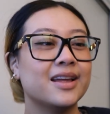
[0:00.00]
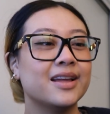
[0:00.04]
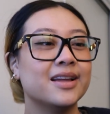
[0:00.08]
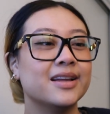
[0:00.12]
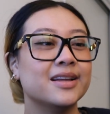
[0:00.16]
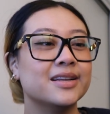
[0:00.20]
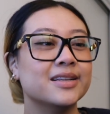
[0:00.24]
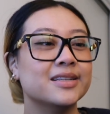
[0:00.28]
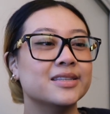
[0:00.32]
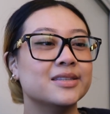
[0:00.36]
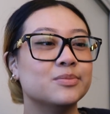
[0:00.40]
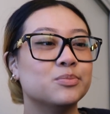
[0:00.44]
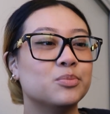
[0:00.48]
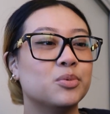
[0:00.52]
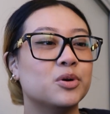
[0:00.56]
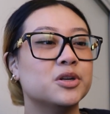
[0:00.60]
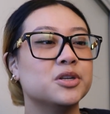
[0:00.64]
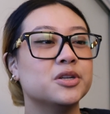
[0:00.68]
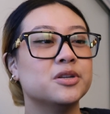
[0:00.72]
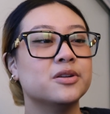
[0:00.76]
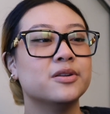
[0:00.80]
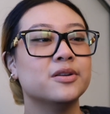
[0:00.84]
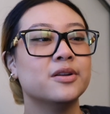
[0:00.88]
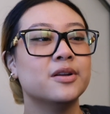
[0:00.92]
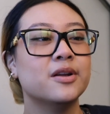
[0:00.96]
his
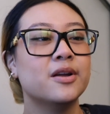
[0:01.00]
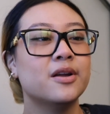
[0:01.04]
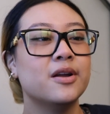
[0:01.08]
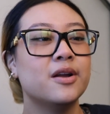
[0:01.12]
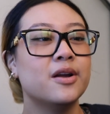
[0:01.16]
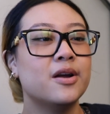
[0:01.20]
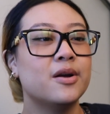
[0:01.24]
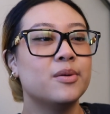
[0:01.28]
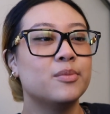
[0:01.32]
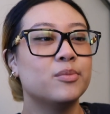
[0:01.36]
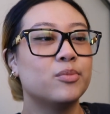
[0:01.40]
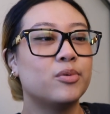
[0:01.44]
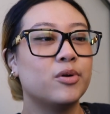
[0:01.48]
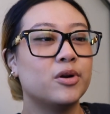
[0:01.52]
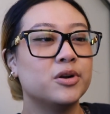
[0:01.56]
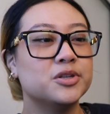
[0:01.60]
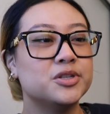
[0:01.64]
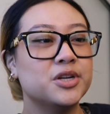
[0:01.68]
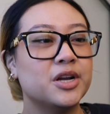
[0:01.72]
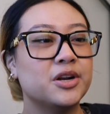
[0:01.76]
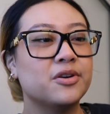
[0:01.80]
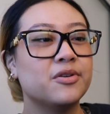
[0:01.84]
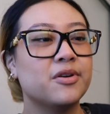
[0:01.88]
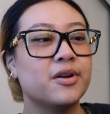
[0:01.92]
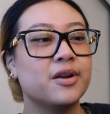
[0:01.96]

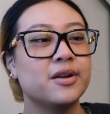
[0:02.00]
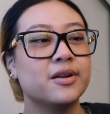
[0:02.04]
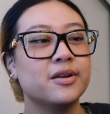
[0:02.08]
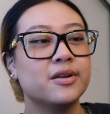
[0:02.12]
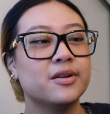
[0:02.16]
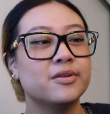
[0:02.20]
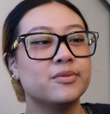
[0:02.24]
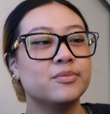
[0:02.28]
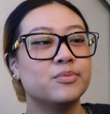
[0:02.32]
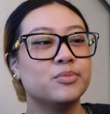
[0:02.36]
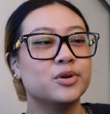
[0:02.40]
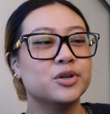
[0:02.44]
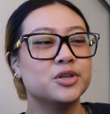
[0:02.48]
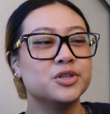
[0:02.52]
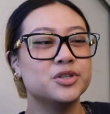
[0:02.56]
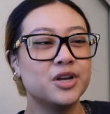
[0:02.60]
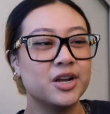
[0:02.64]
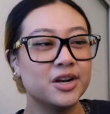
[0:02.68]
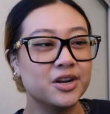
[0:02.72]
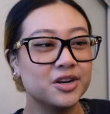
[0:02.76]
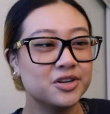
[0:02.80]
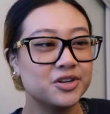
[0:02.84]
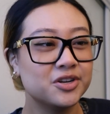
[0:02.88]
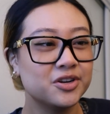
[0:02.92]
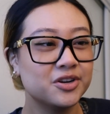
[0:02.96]
progenitor.
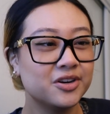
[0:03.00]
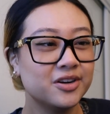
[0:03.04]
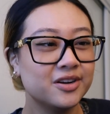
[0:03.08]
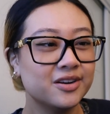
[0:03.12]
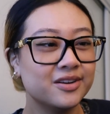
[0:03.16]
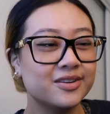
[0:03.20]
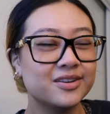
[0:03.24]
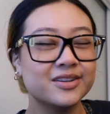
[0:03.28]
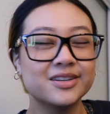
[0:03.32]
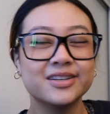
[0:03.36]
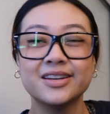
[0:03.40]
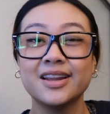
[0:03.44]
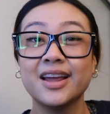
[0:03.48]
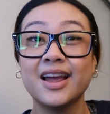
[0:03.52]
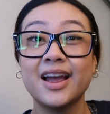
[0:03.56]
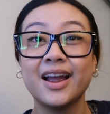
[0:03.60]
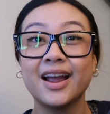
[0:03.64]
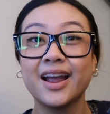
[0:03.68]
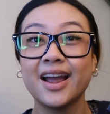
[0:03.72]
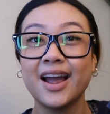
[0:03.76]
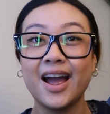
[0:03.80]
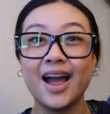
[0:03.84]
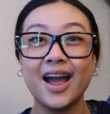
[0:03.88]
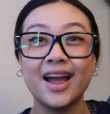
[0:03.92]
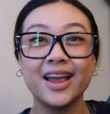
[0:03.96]

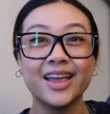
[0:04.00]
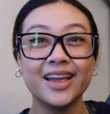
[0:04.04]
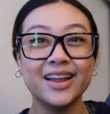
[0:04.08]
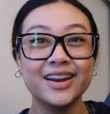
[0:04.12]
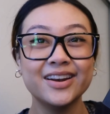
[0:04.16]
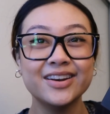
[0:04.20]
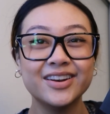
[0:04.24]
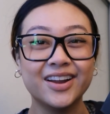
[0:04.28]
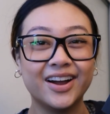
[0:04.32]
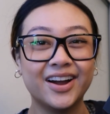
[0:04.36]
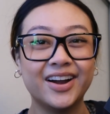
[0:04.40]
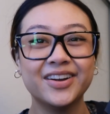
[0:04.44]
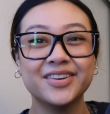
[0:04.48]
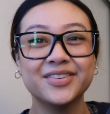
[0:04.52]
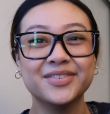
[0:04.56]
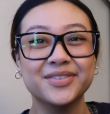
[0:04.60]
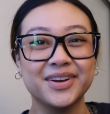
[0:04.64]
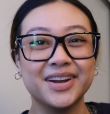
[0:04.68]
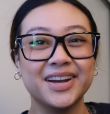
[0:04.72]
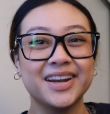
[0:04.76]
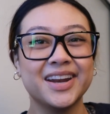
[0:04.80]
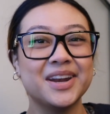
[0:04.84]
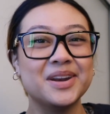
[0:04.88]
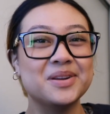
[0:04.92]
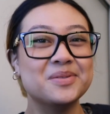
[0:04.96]
Dang, I cannot
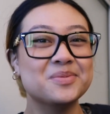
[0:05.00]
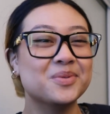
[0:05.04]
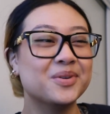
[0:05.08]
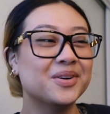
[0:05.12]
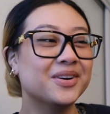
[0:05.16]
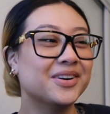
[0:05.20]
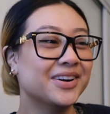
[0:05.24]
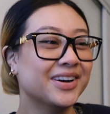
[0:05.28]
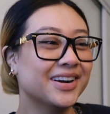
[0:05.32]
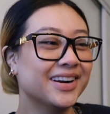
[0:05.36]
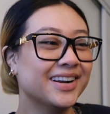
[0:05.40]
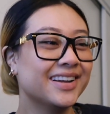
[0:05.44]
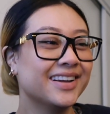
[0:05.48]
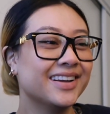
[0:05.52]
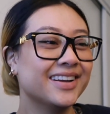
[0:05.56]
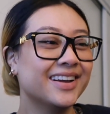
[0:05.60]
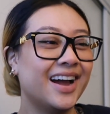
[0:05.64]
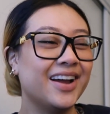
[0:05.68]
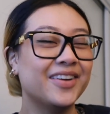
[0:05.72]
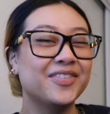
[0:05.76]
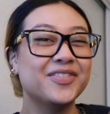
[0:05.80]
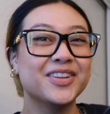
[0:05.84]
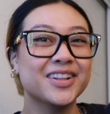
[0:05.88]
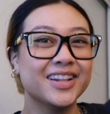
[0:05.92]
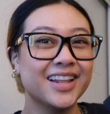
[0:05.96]
read anymore.
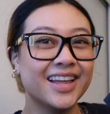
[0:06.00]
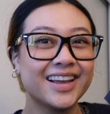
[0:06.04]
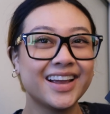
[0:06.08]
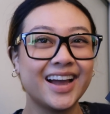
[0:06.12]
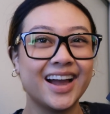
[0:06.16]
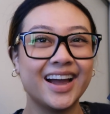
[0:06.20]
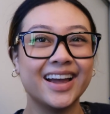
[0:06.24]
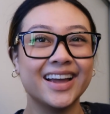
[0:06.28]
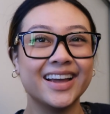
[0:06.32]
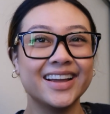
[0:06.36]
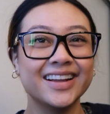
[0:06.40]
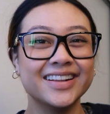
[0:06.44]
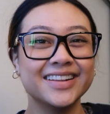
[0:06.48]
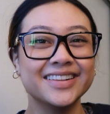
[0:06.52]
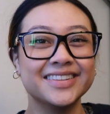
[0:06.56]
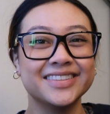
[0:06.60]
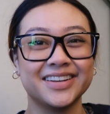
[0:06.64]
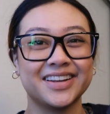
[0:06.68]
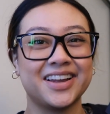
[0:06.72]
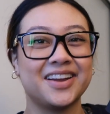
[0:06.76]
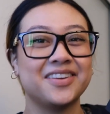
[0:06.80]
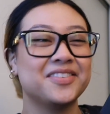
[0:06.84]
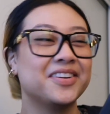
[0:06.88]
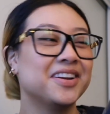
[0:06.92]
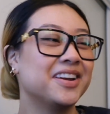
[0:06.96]
I feel like I
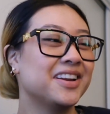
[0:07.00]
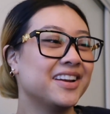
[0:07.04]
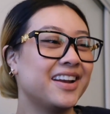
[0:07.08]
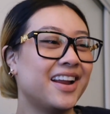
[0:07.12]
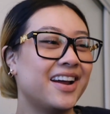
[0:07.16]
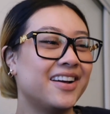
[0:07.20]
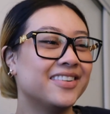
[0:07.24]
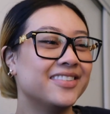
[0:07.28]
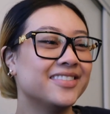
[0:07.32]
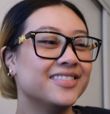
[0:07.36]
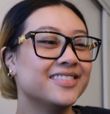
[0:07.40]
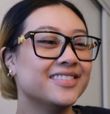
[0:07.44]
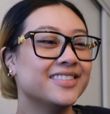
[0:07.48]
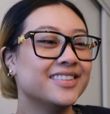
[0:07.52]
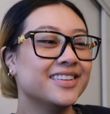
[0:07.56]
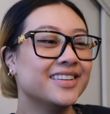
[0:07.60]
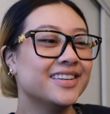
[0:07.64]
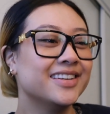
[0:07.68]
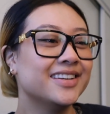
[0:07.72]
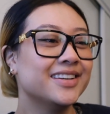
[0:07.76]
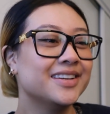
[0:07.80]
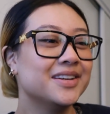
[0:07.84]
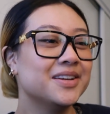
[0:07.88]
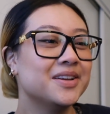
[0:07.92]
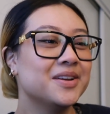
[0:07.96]
suck at reading now.
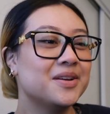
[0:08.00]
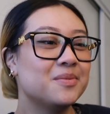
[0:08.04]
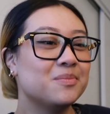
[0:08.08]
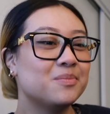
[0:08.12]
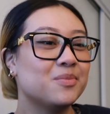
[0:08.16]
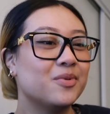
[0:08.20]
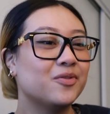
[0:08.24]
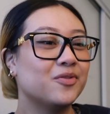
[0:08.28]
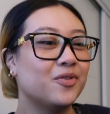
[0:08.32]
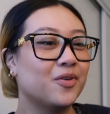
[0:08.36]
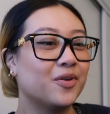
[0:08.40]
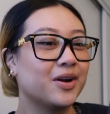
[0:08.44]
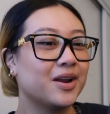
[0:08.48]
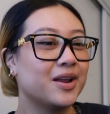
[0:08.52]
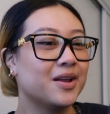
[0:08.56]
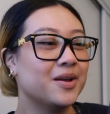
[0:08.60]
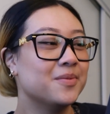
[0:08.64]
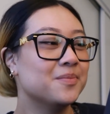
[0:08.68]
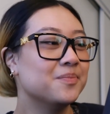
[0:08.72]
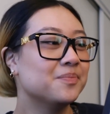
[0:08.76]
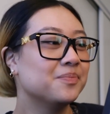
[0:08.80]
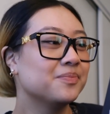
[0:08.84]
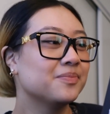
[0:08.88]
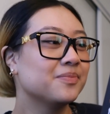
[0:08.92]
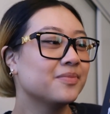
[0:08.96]
Before
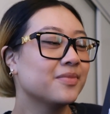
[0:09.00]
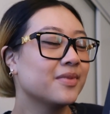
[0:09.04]
him,